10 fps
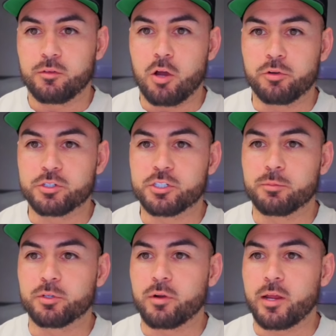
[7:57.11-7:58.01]
owner's
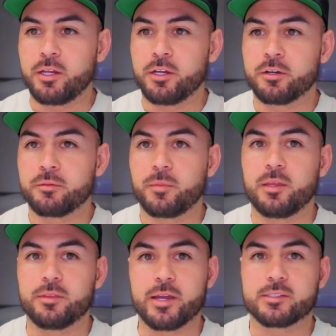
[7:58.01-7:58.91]
number right here.
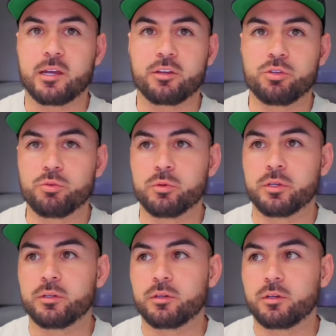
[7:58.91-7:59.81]
And that's how you
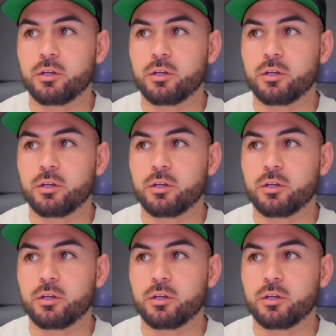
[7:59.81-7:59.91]
would